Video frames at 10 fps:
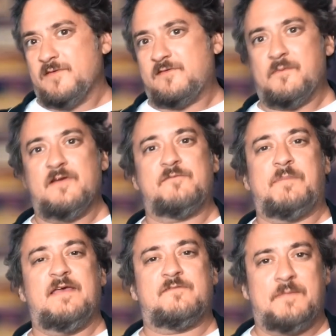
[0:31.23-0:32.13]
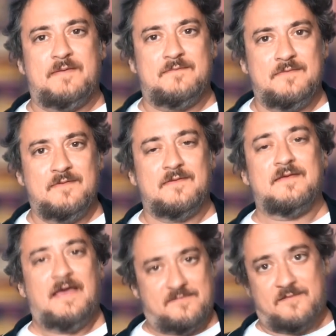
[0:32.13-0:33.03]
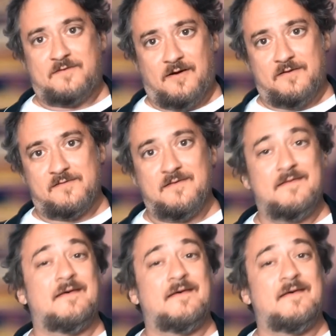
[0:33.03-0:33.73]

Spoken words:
in somebody's basement? Yes, it does.